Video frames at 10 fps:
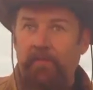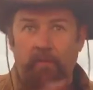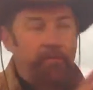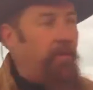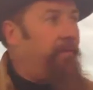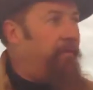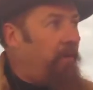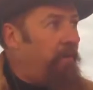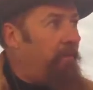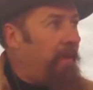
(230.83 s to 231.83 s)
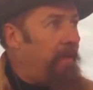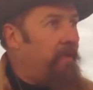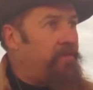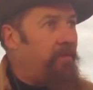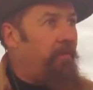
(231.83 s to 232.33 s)
you're free floating,
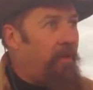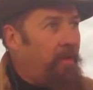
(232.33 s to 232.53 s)
because your